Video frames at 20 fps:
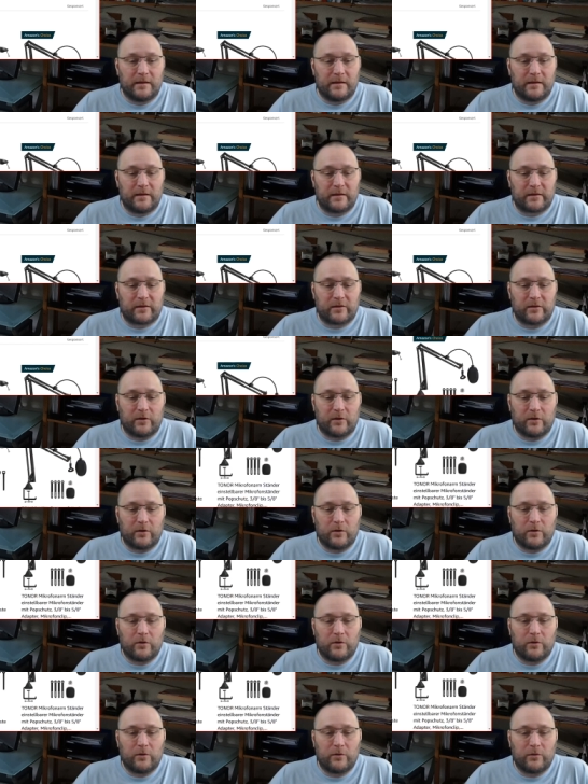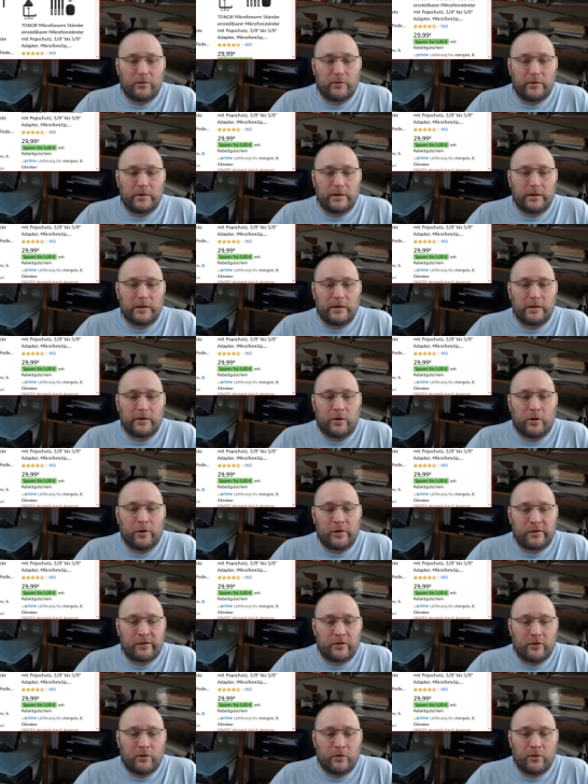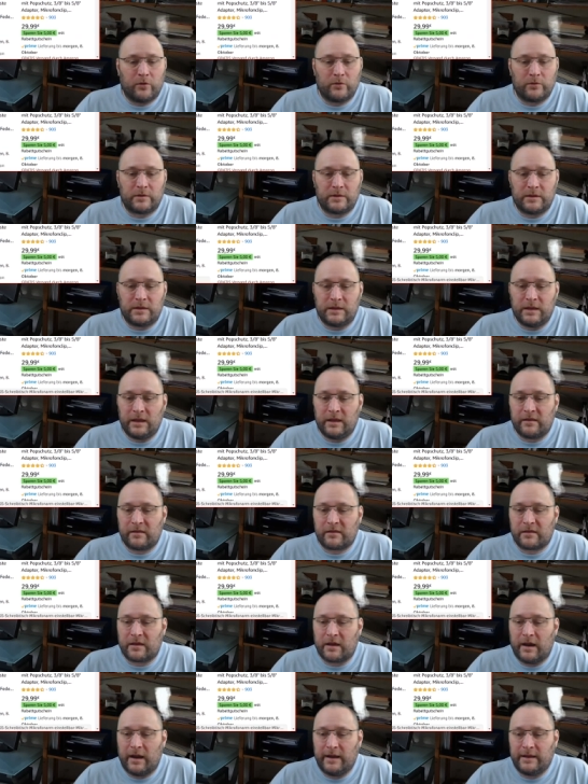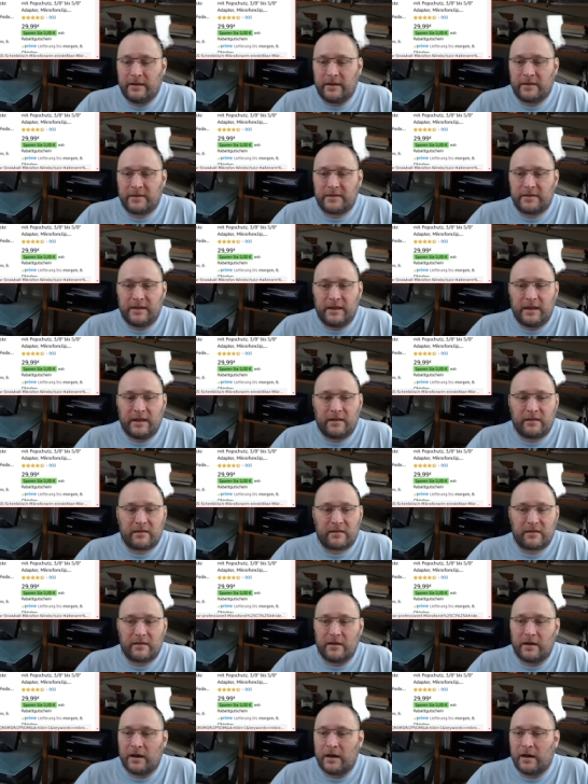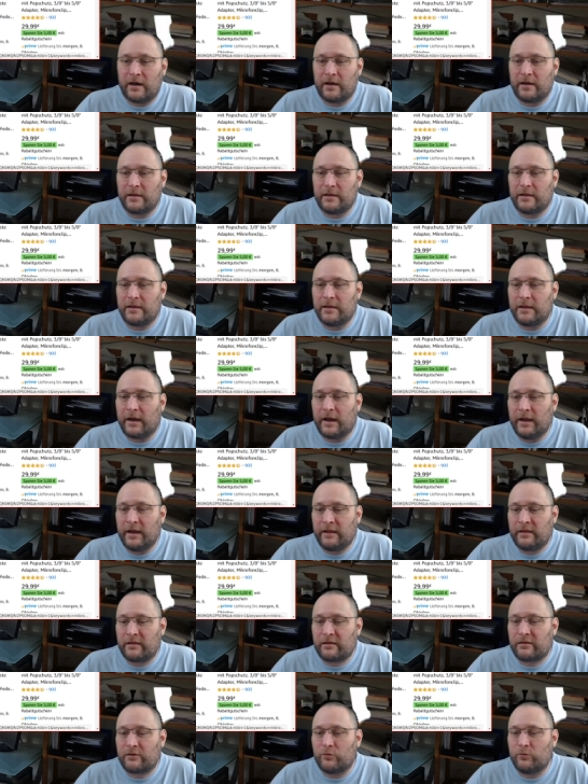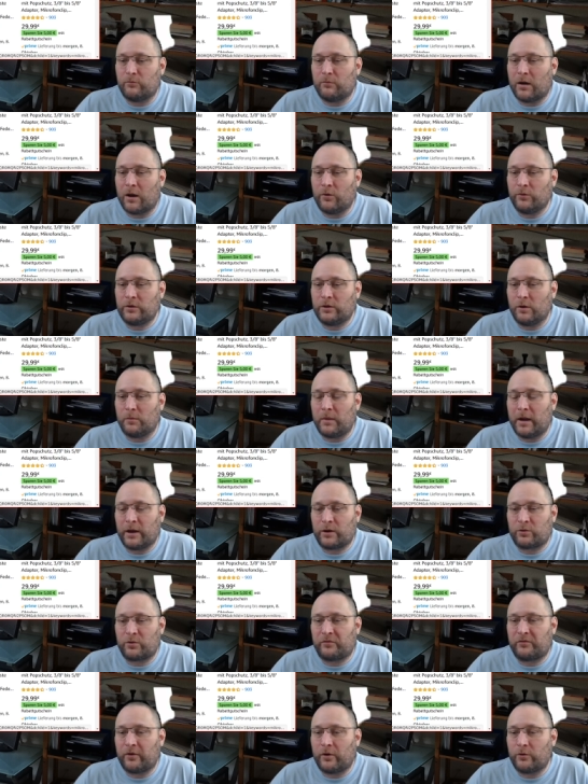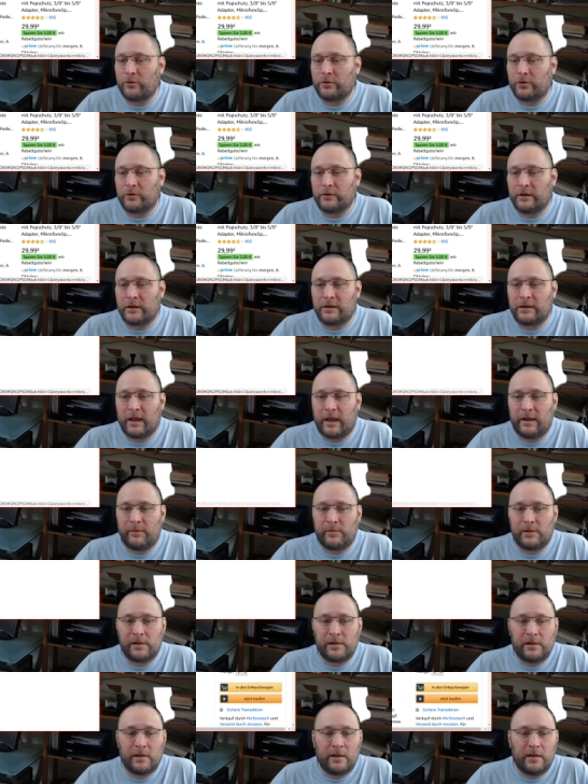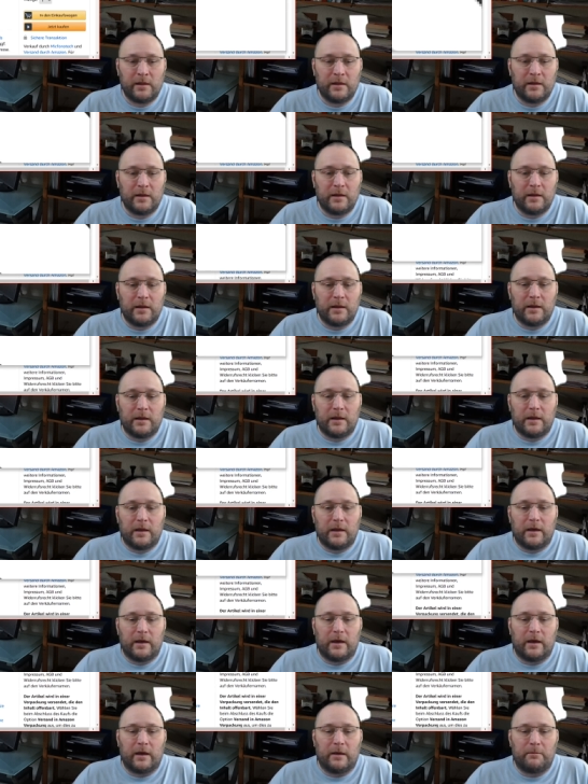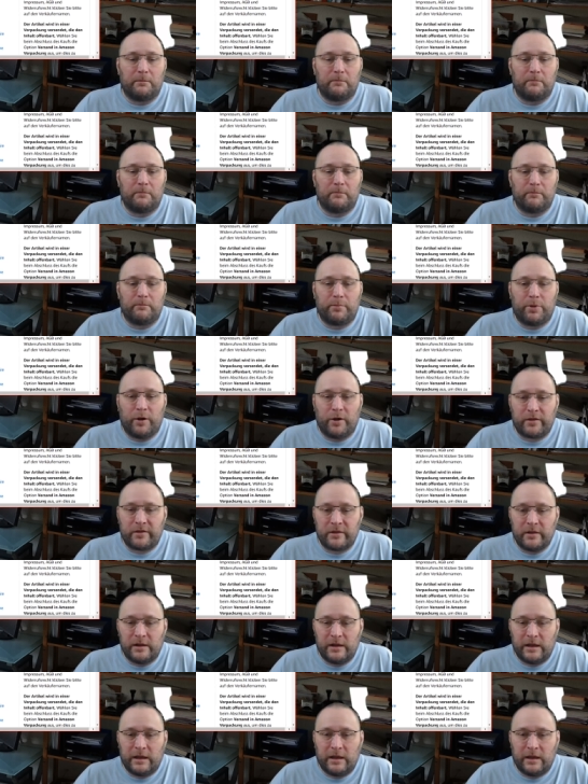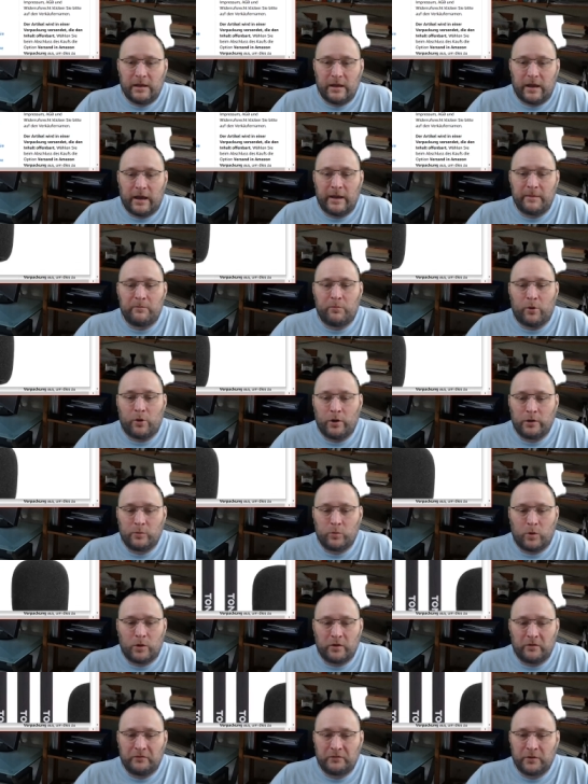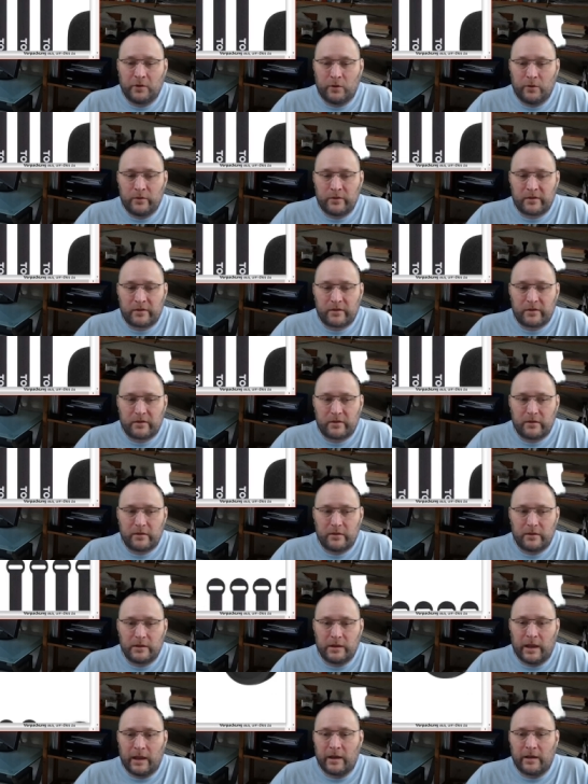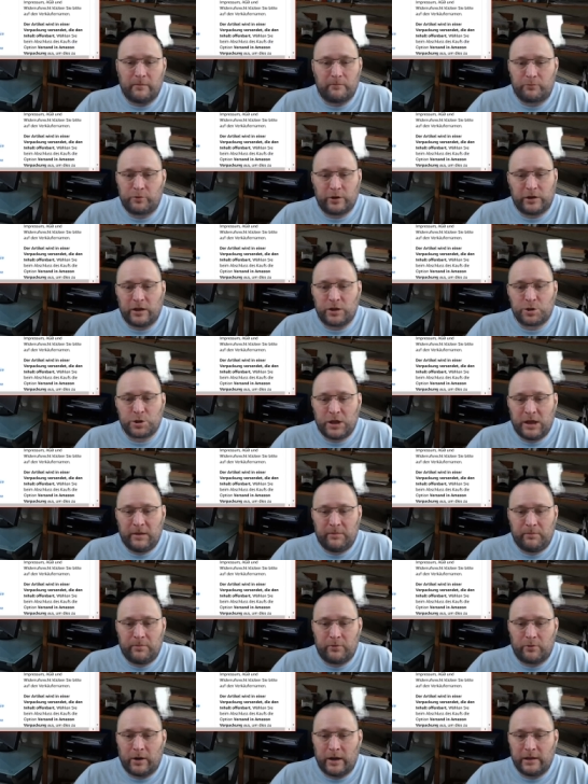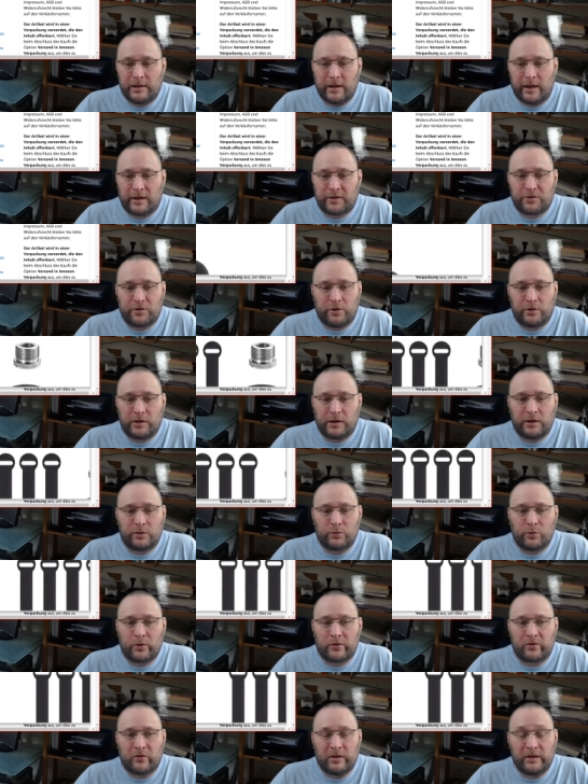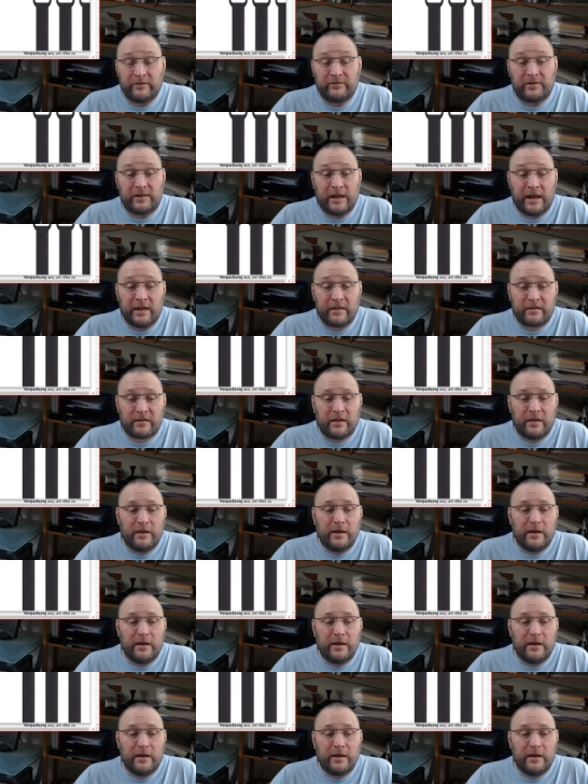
so also these kind of things are nice to mount your microphone on the table. Um, personally, I bought one of those. They are pretty cheap, right? Like 30 euros or even less.